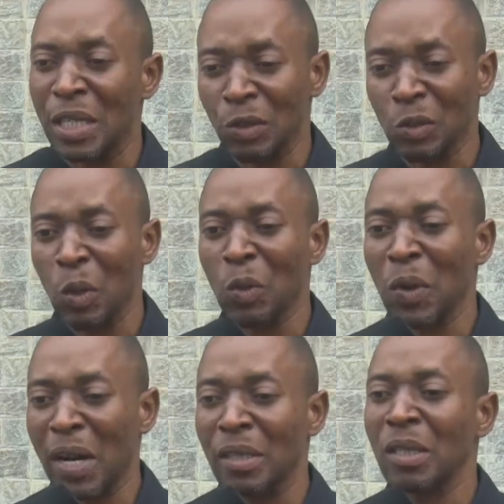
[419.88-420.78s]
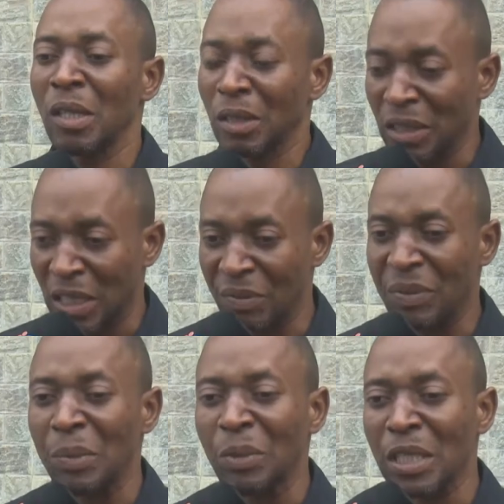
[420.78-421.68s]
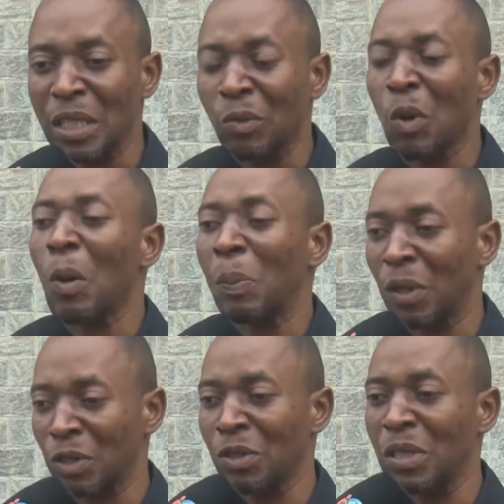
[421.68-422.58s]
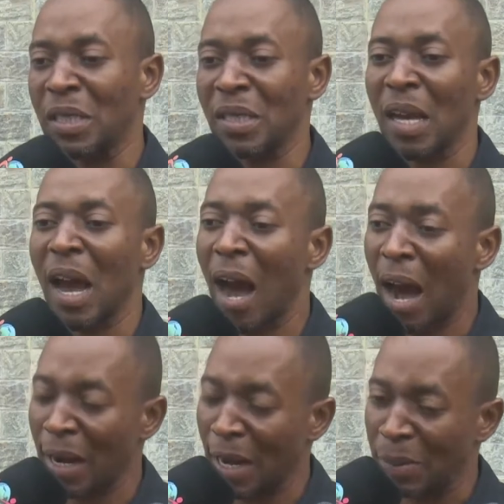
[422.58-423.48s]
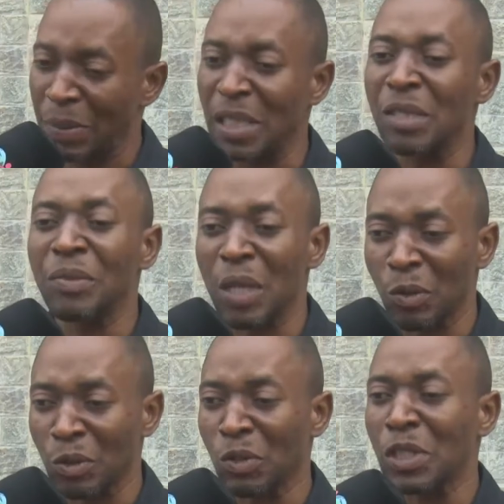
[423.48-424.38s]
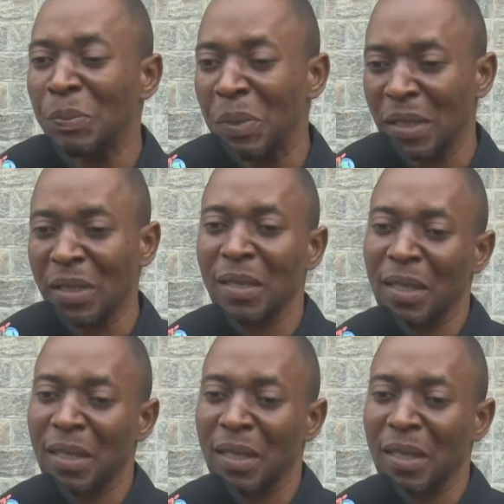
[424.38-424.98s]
equal rights, give them equal opportunity, and I believe they'll do it better